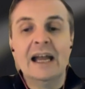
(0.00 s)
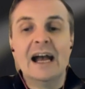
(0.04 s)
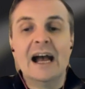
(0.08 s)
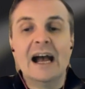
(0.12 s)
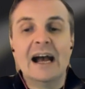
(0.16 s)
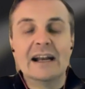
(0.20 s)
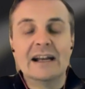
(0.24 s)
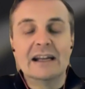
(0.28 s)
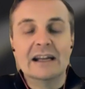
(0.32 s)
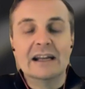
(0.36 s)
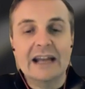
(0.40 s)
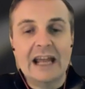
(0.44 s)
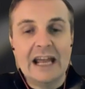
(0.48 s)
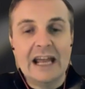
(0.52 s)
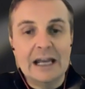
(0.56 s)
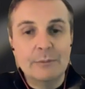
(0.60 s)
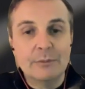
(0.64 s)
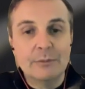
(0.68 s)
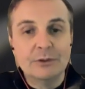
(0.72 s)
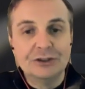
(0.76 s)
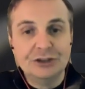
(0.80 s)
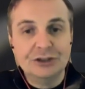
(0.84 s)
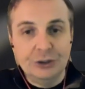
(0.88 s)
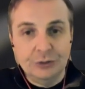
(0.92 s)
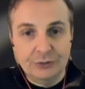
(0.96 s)
and
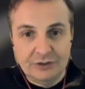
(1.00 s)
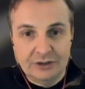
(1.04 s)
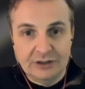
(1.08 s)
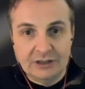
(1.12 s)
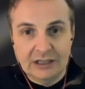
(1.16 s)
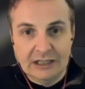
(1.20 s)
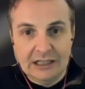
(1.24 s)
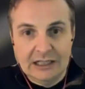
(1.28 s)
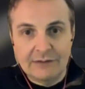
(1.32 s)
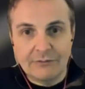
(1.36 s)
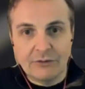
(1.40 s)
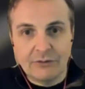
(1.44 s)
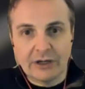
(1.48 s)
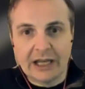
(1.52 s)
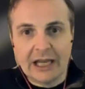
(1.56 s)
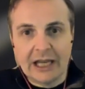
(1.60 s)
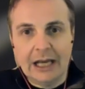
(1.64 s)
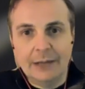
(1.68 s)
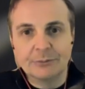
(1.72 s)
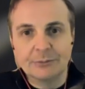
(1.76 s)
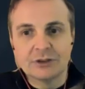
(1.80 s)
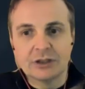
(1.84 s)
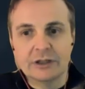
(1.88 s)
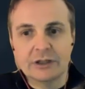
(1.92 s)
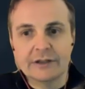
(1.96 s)
enables you to deliver
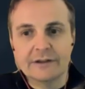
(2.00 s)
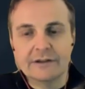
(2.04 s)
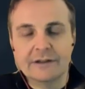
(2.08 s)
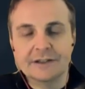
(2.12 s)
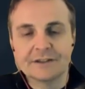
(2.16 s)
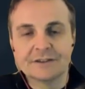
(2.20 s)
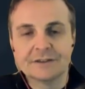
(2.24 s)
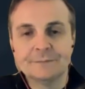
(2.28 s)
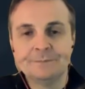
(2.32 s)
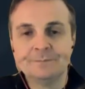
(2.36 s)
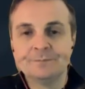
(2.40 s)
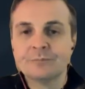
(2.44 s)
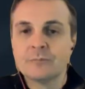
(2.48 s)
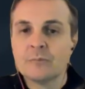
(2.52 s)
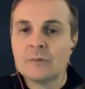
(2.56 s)
games like this.